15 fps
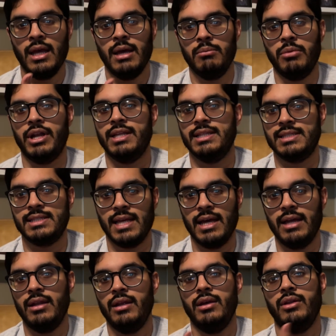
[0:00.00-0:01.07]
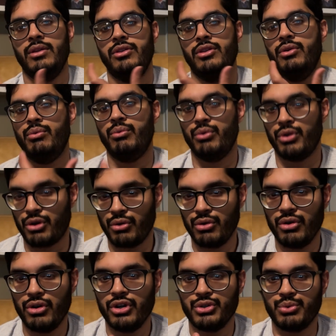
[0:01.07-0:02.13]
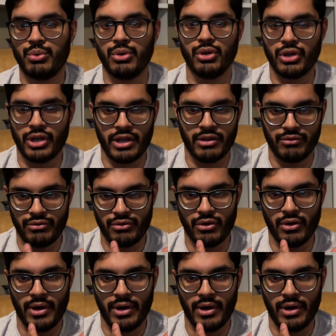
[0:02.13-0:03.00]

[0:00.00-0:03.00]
but instead the recruiters were looking for